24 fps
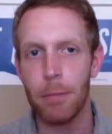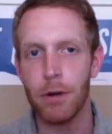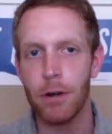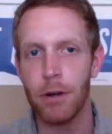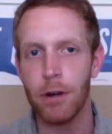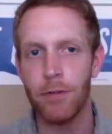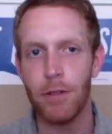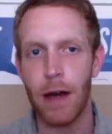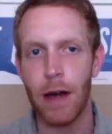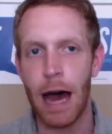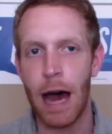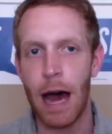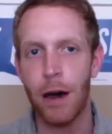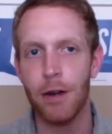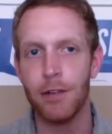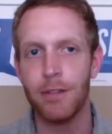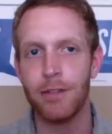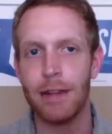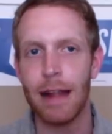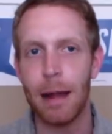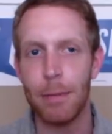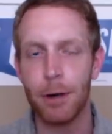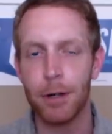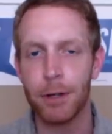any member of the
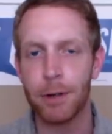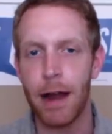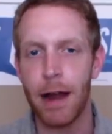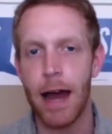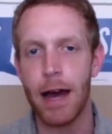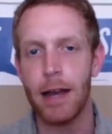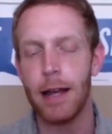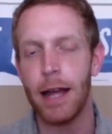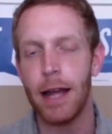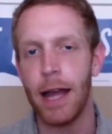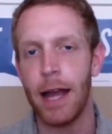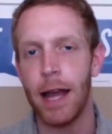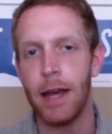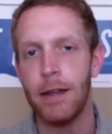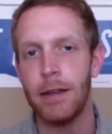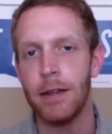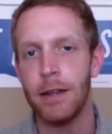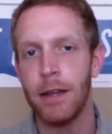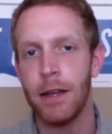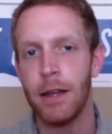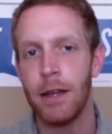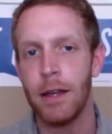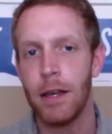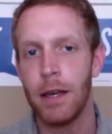House, Democrat
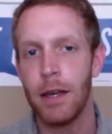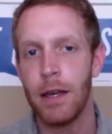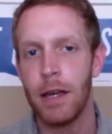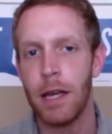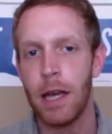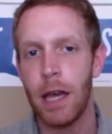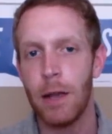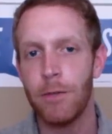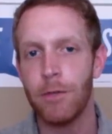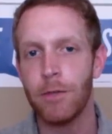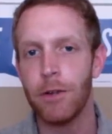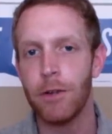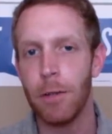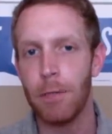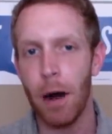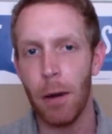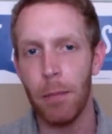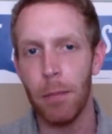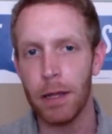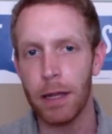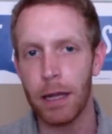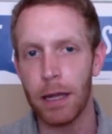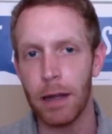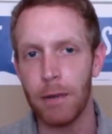and even
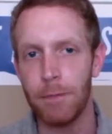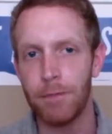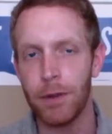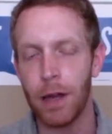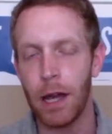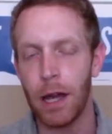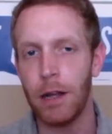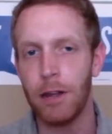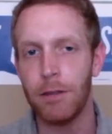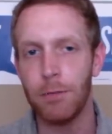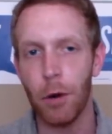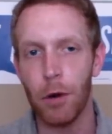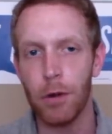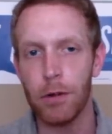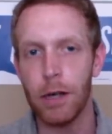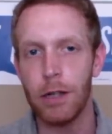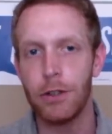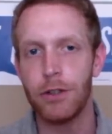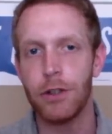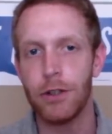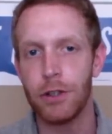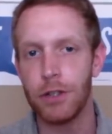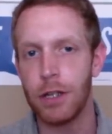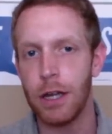Republican, and he's more
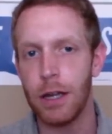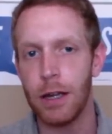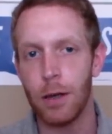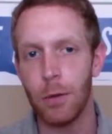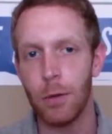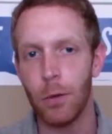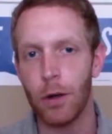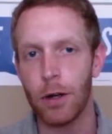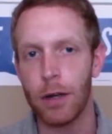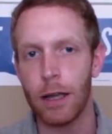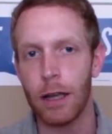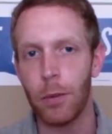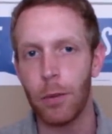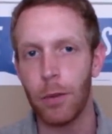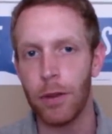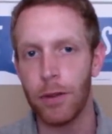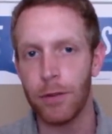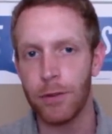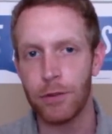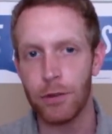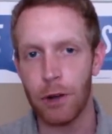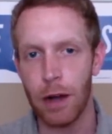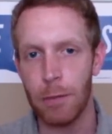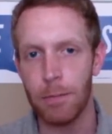interested in working
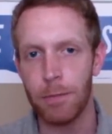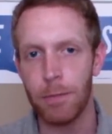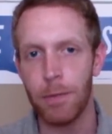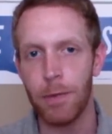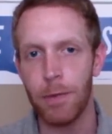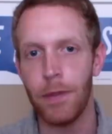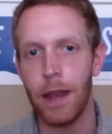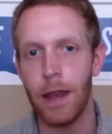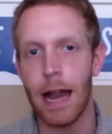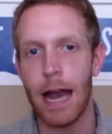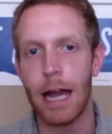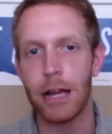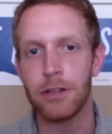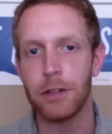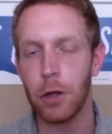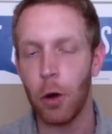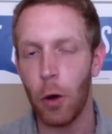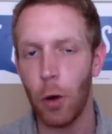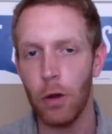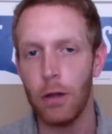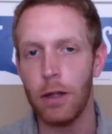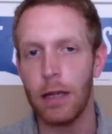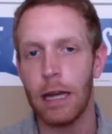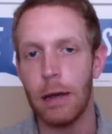with Trump than
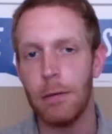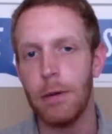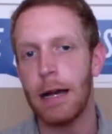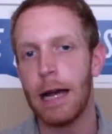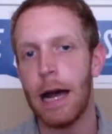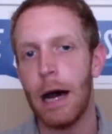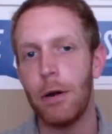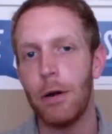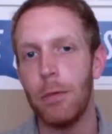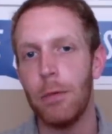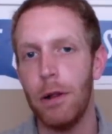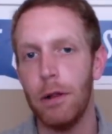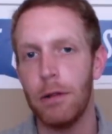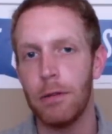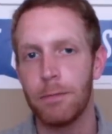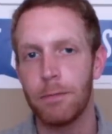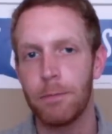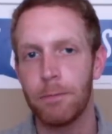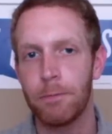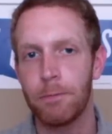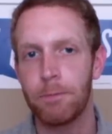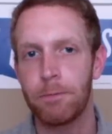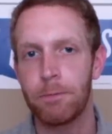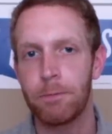actually holding him accountable.
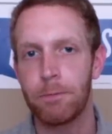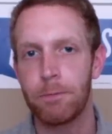